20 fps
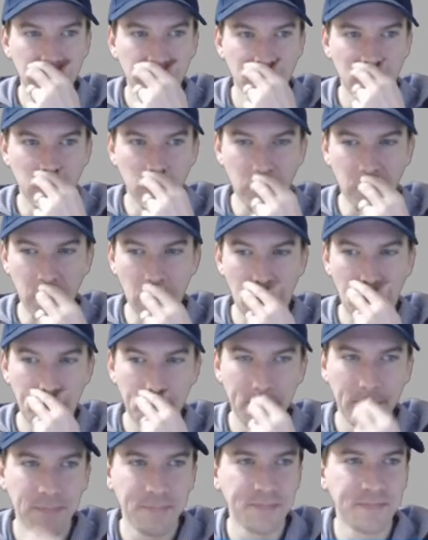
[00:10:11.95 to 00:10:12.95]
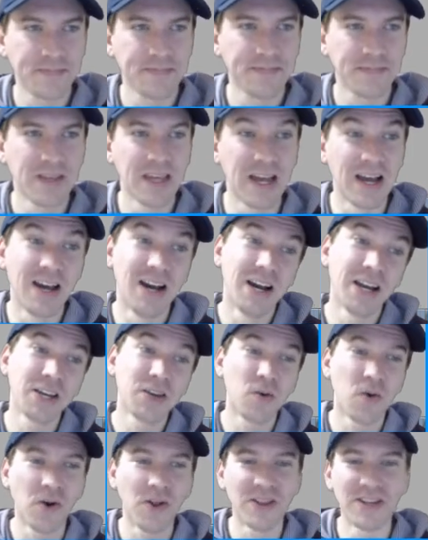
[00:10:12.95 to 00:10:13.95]
There we go. Yeah, high
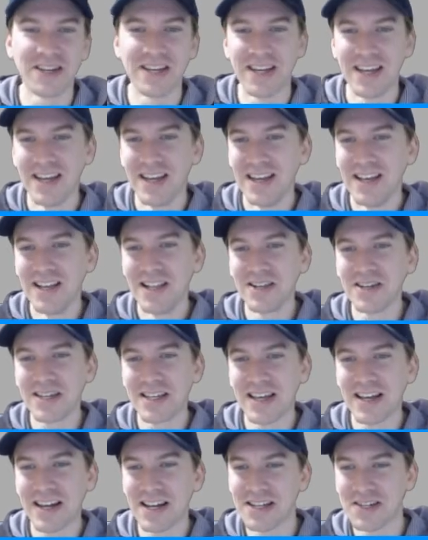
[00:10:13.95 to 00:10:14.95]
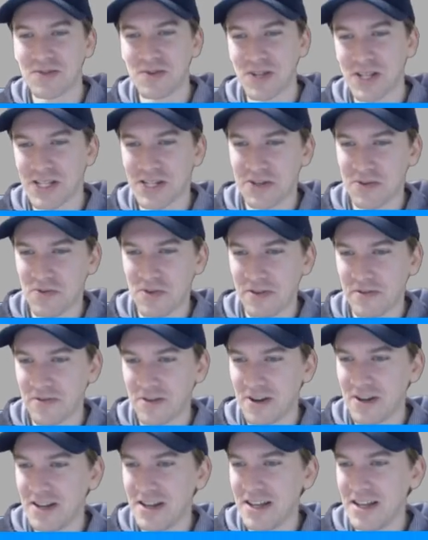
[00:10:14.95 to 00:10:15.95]
quality. Look at that high quality
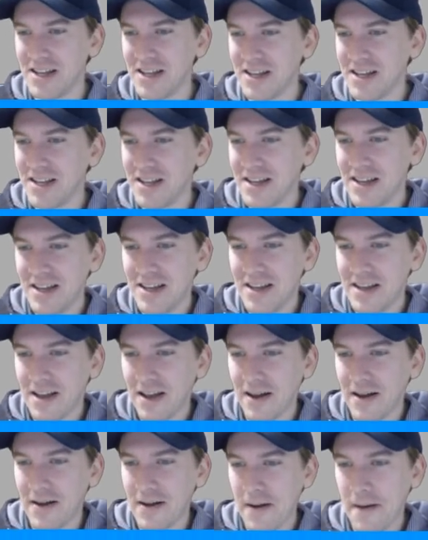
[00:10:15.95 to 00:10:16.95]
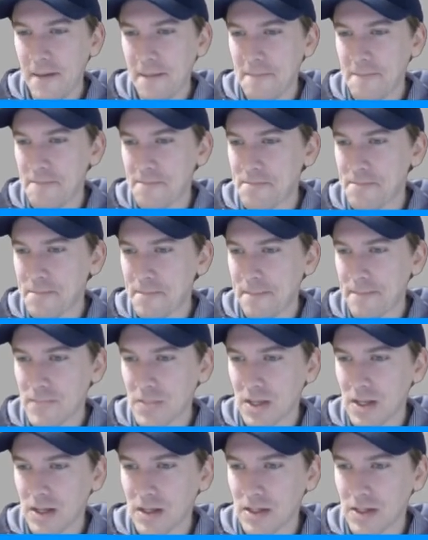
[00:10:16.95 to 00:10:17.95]
river.
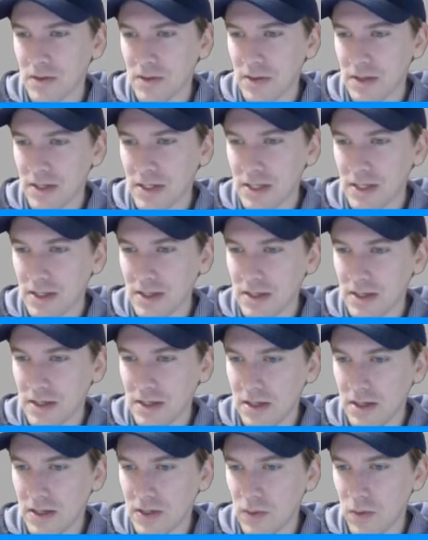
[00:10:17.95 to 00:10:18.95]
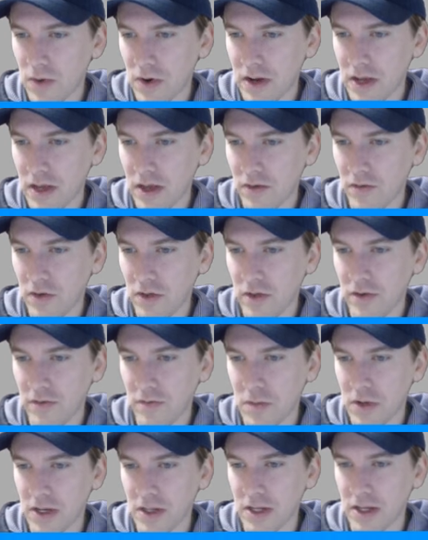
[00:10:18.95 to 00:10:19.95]
So this is where I have all of
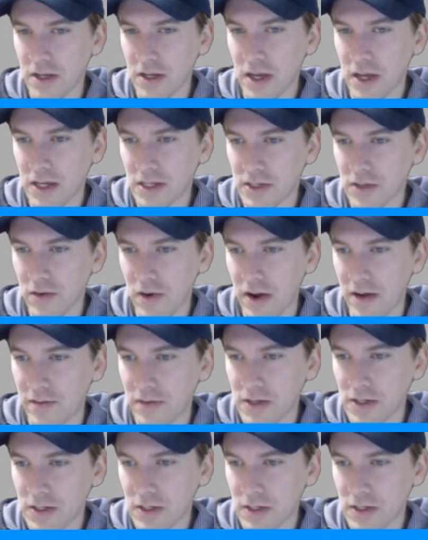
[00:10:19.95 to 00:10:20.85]
my like hex graphics.